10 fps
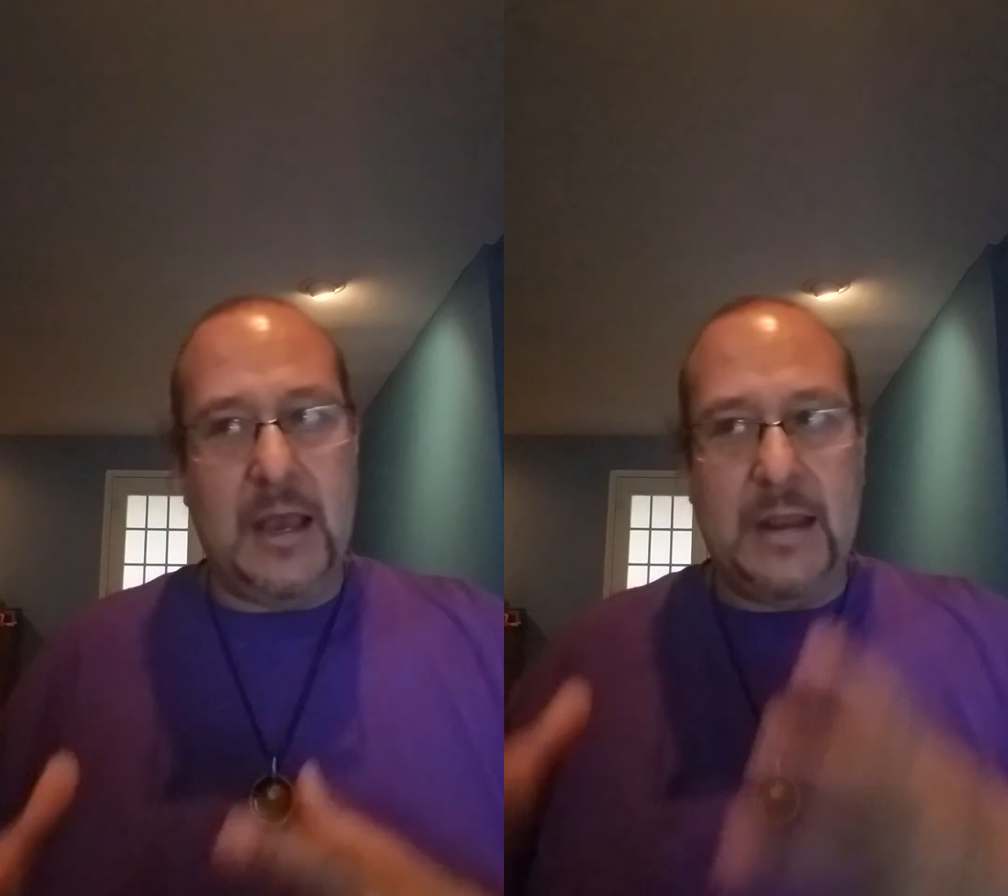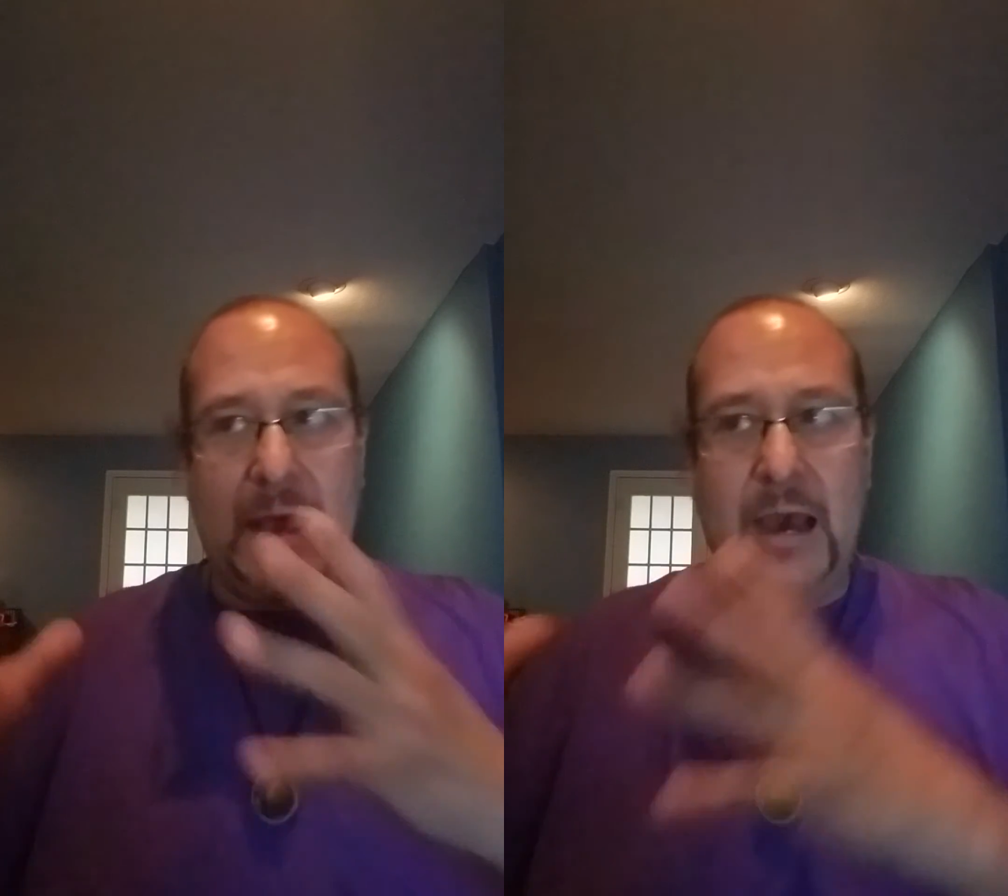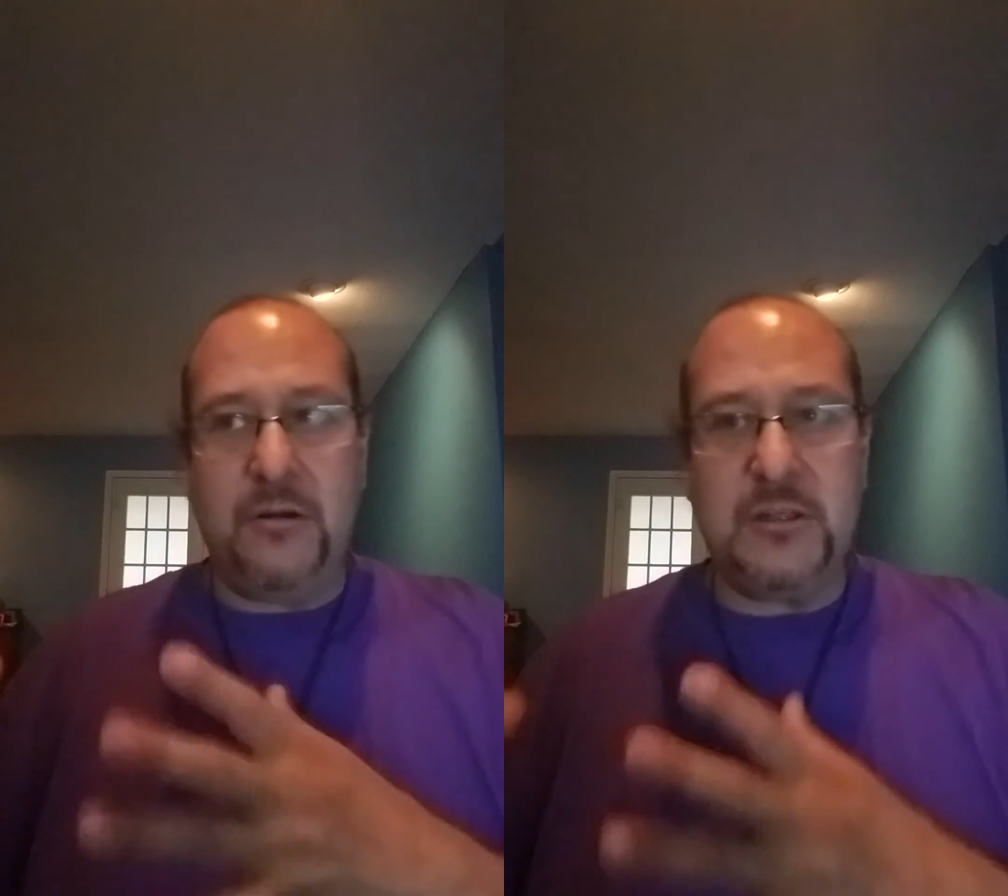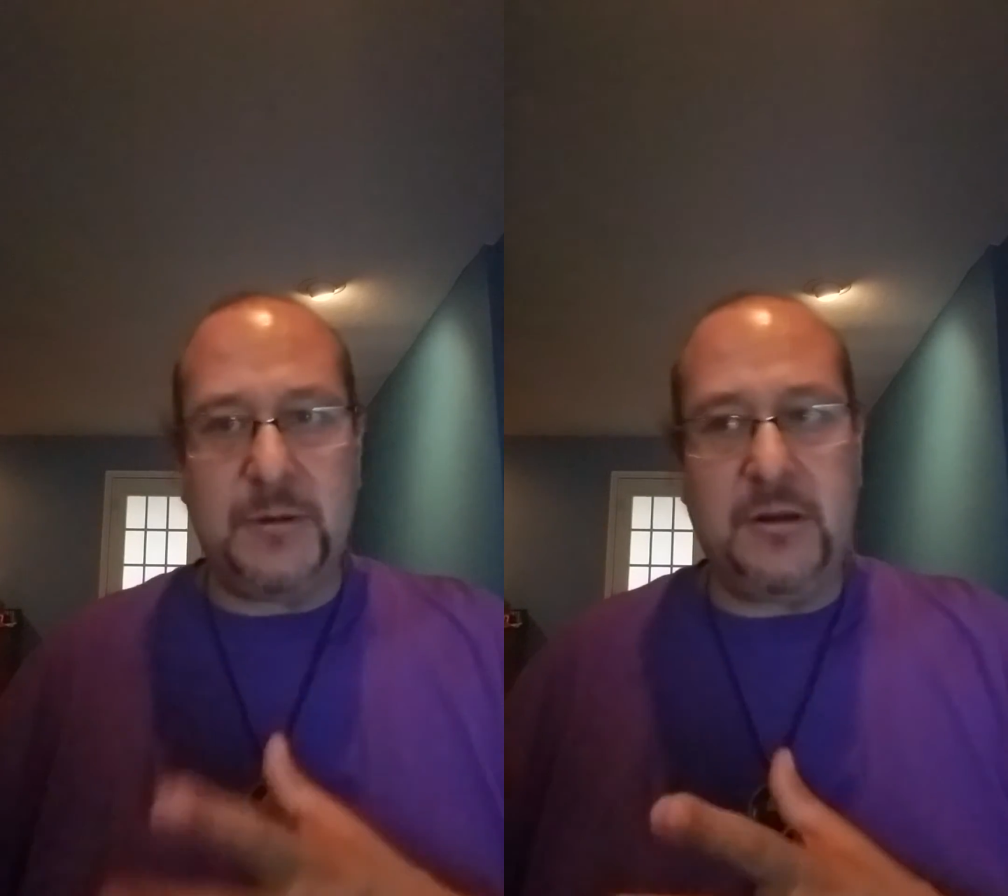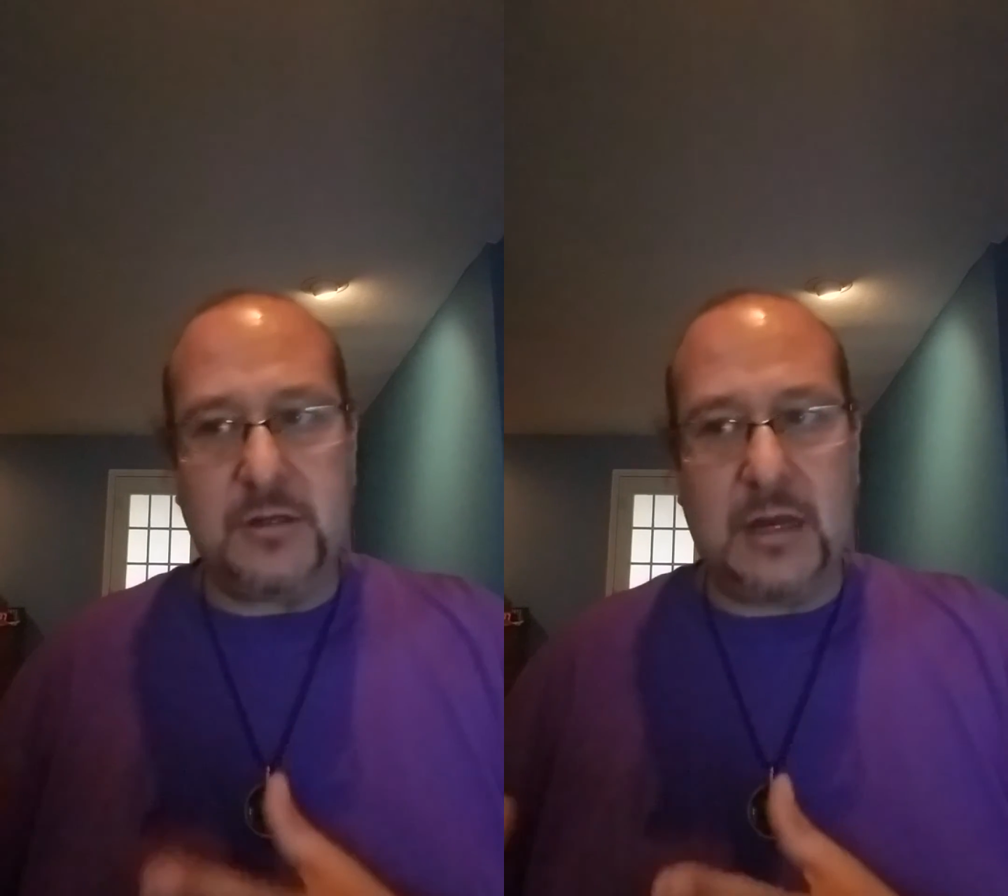and how you
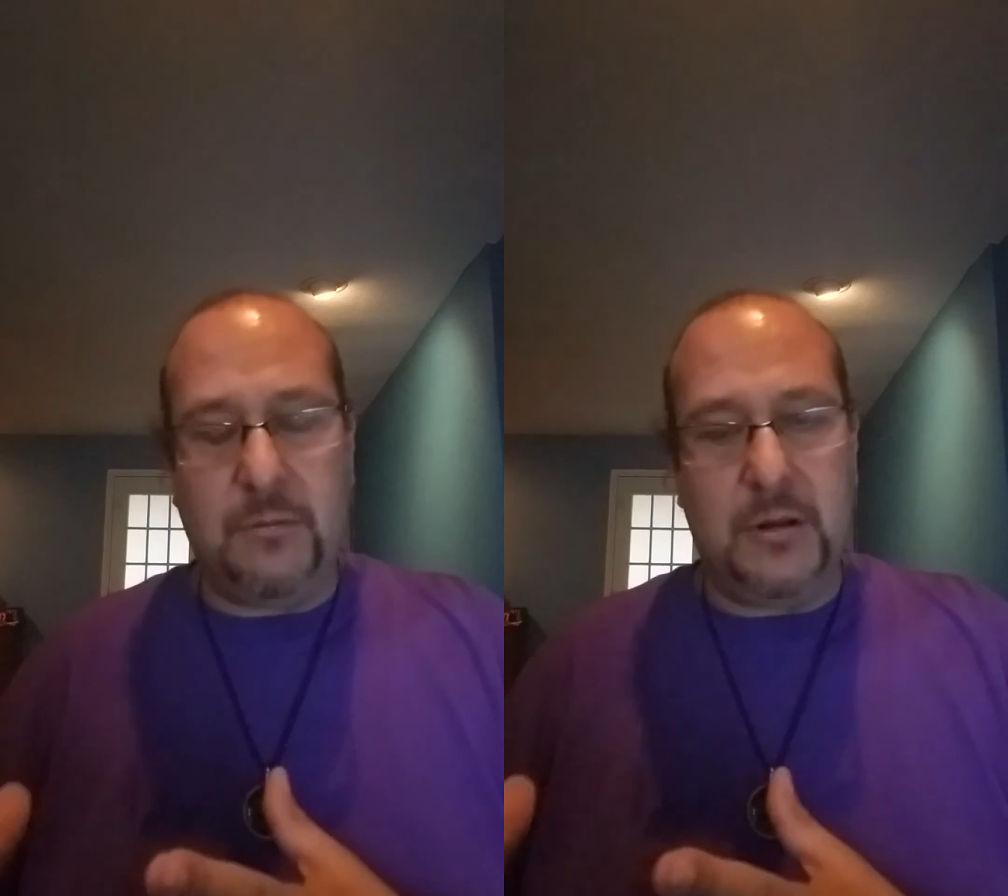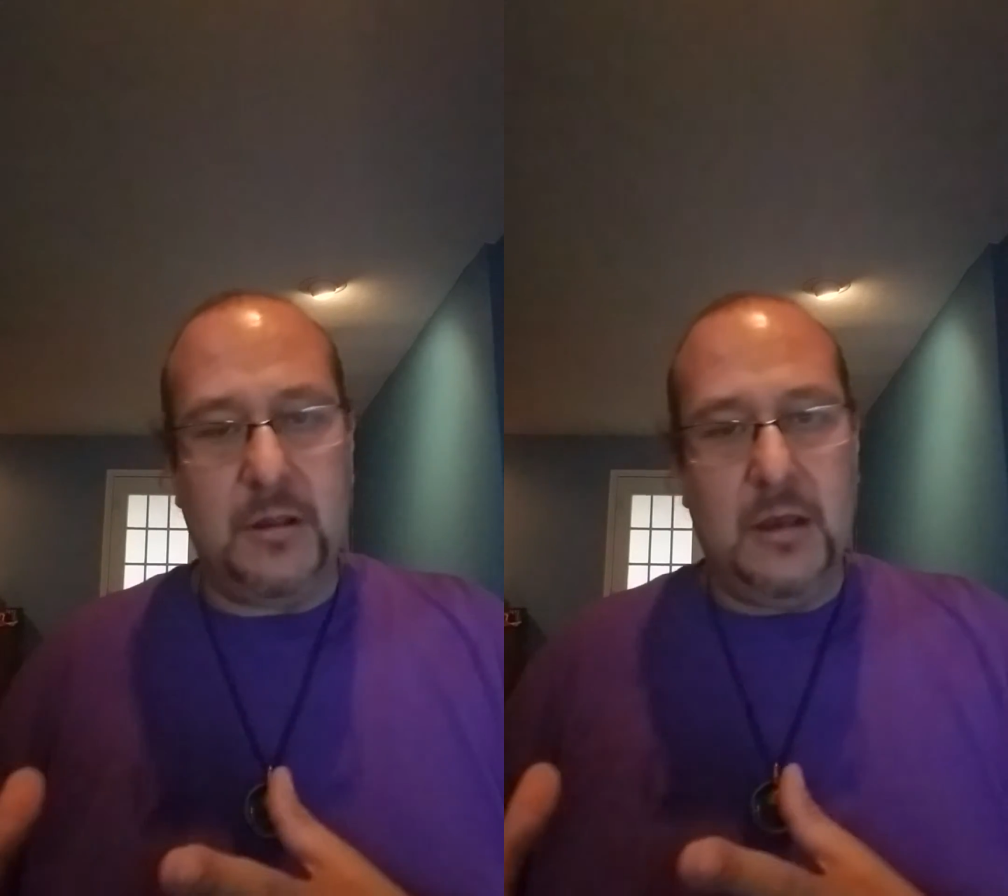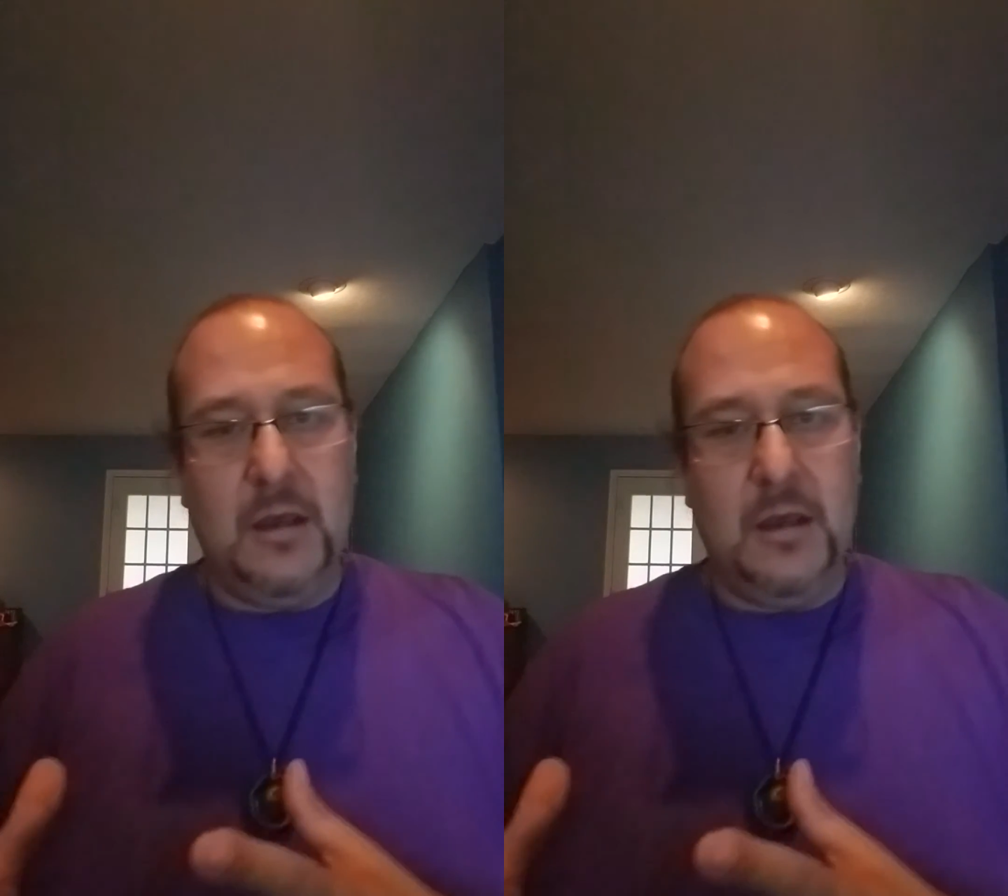spend your time with.